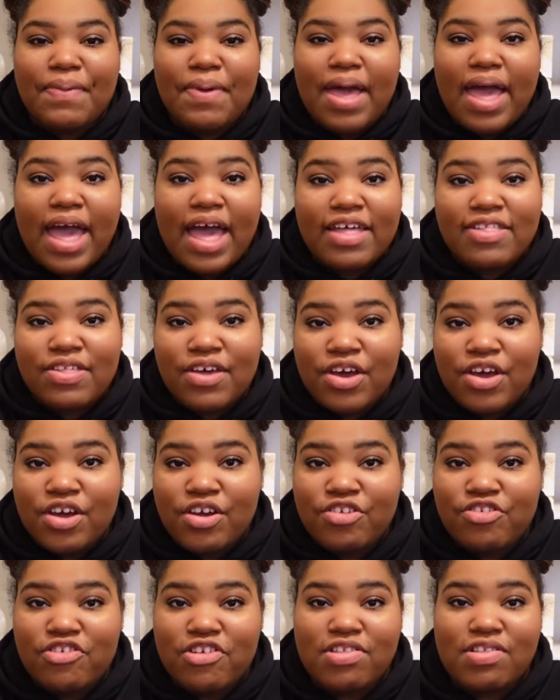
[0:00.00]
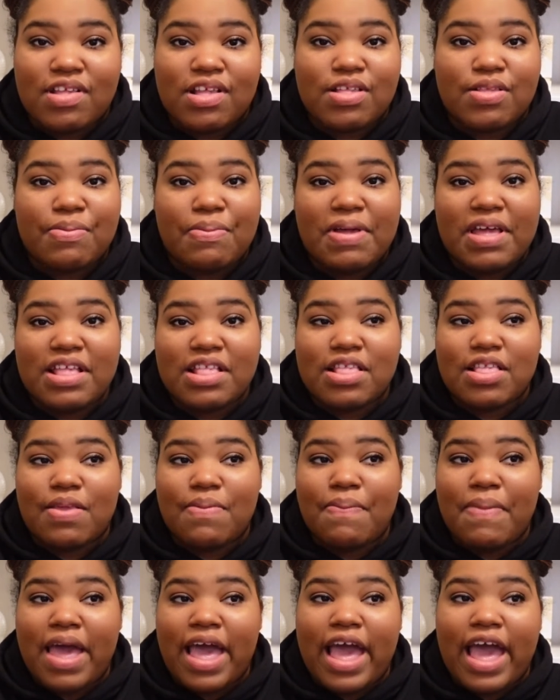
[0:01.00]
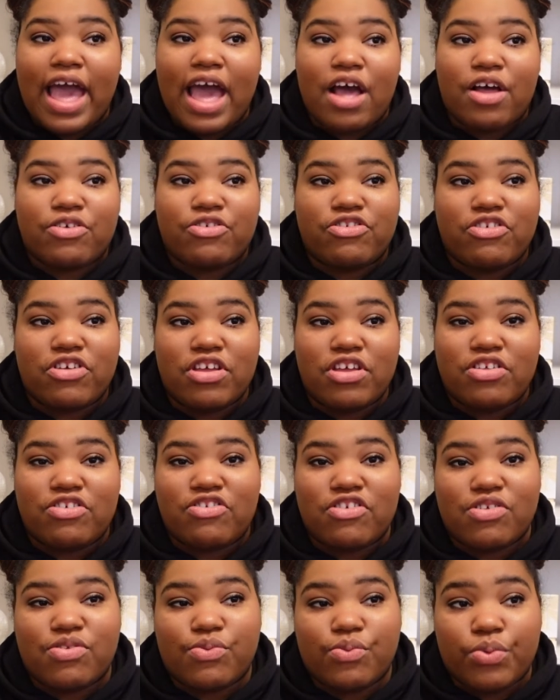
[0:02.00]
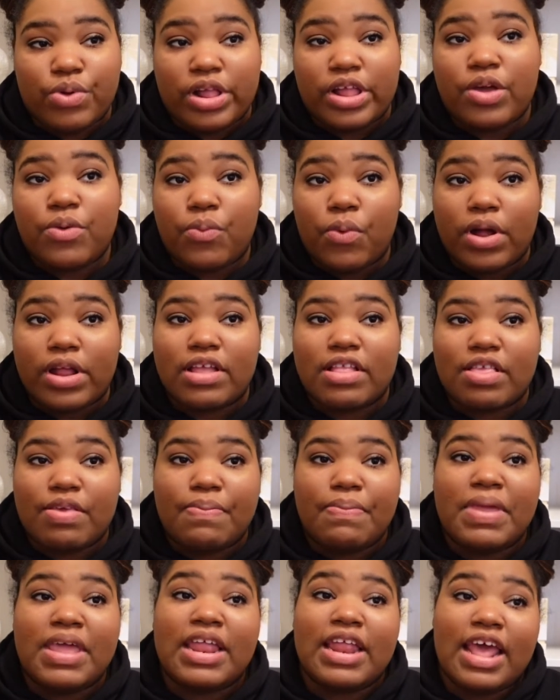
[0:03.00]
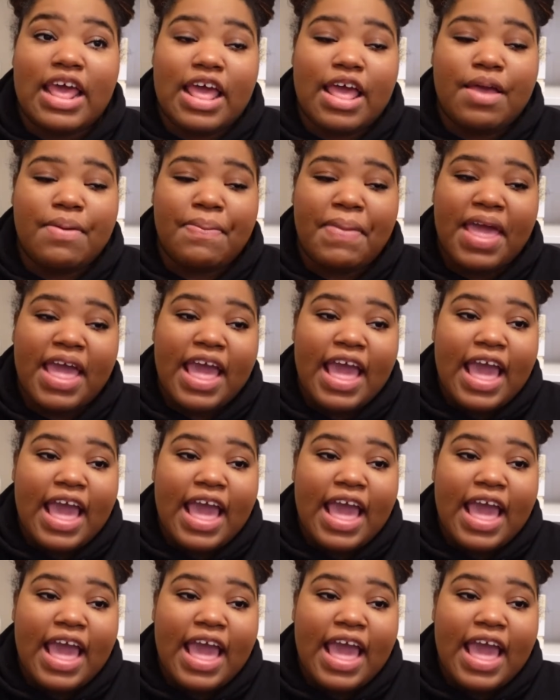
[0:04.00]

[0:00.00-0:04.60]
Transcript: Heather just explains to Matt how she just really wanted to meet him.